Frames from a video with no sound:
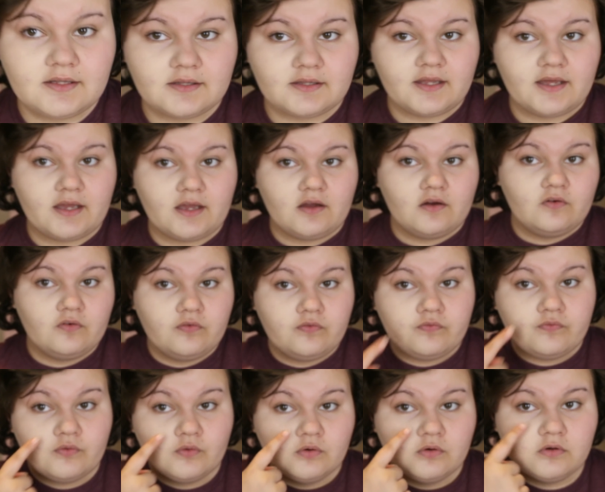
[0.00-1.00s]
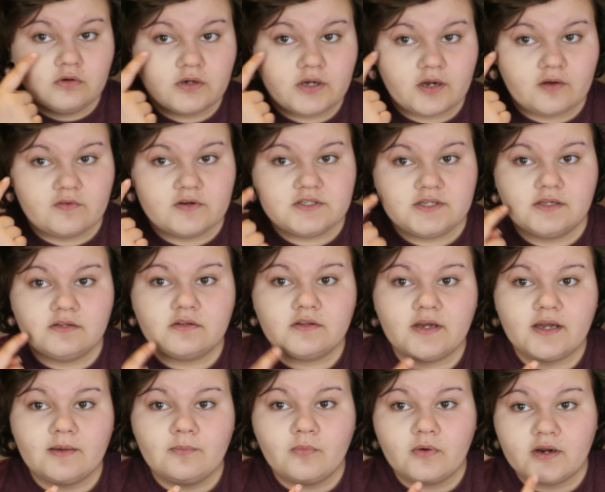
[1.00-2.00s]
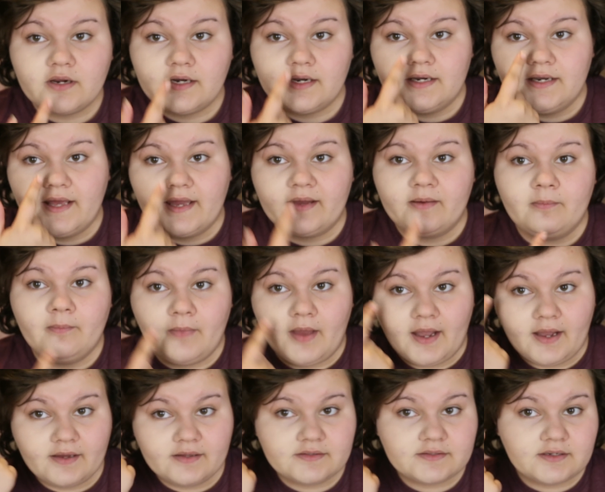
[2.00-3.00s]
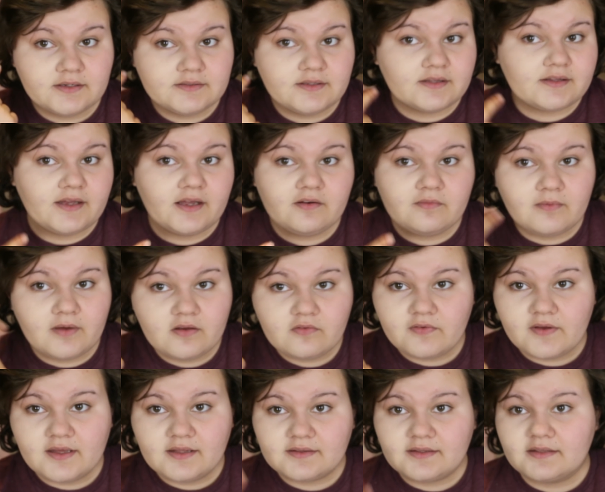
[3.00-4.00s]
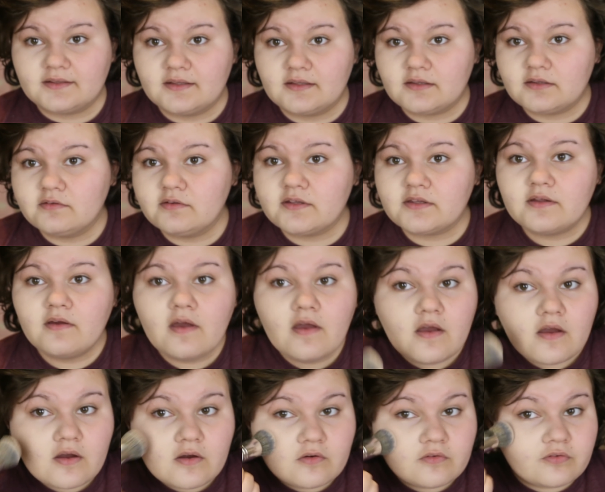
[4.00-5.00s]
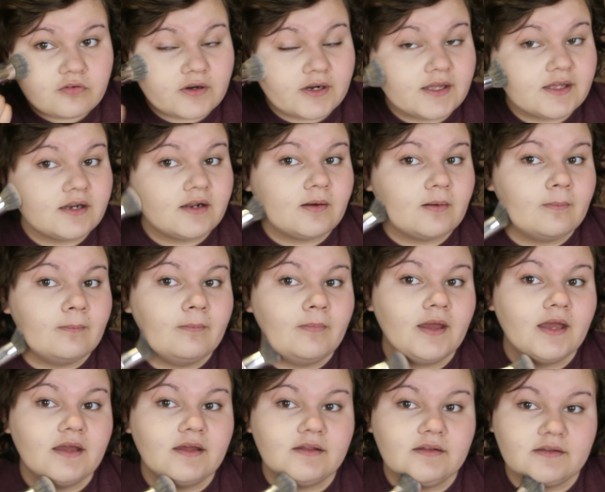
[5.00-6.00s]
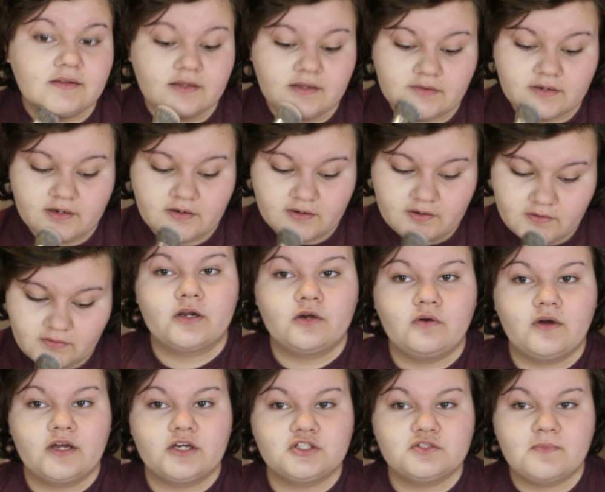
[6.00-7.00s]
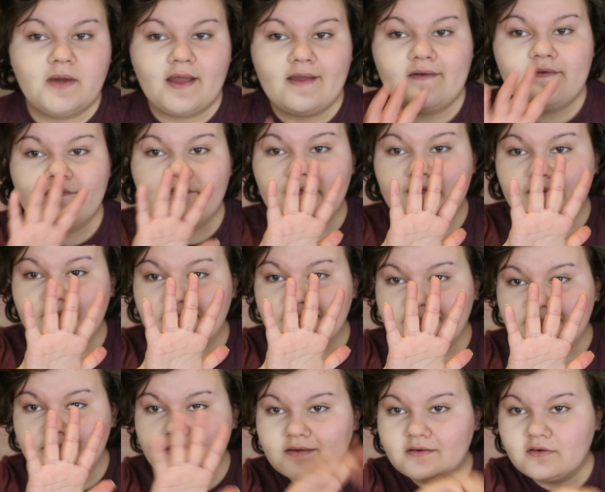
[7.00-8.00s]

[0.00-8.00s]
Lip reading: is like full coverage. I look like I'm wearing a damn mask on the side of my face. Like, this looks freaking amazing. Alright, I'm gonna go on to my fifth